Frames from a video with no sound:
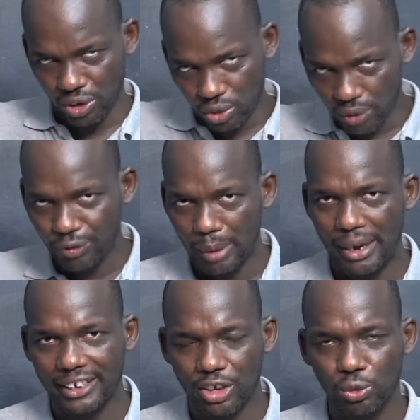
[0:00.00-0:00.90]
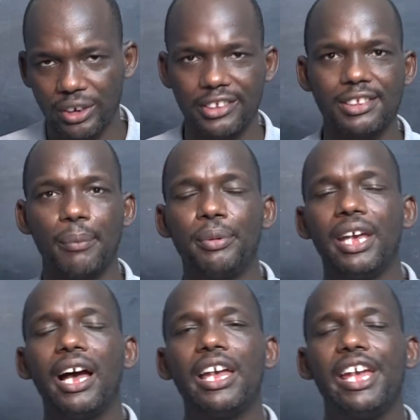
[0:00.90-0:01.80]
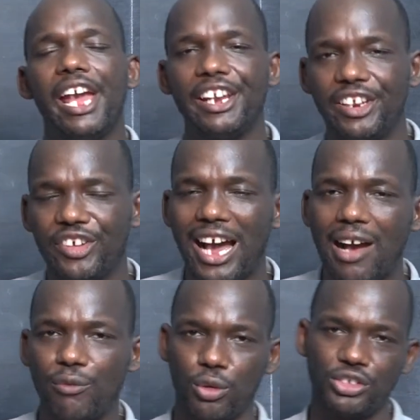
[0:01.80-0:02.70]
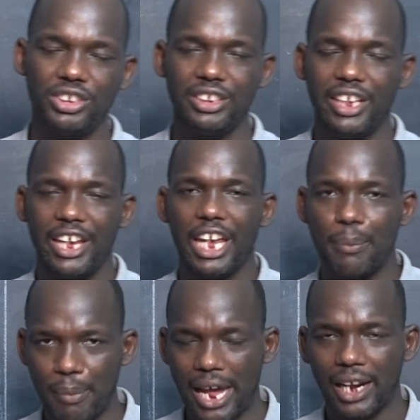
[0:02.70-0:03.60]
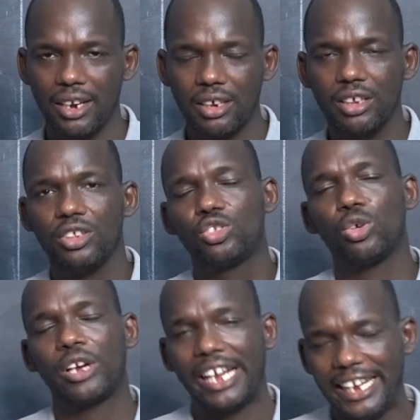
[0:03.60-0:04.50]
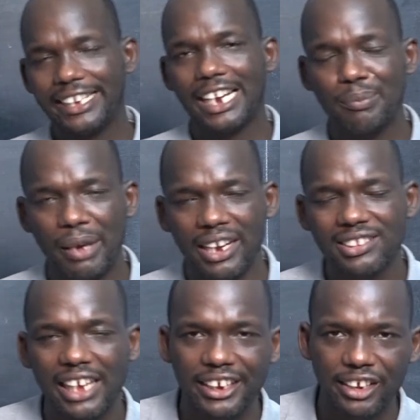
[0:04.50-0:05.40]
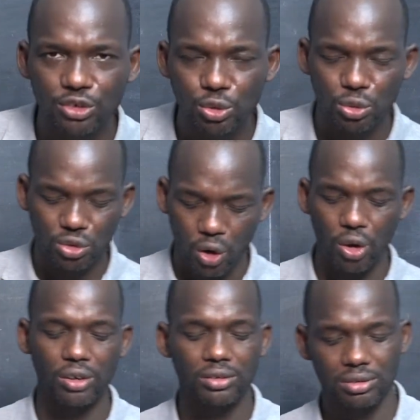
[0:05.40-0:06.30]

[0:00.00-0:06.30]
software buttons will disappear, and then you have a bell. So click that bell and then choose all.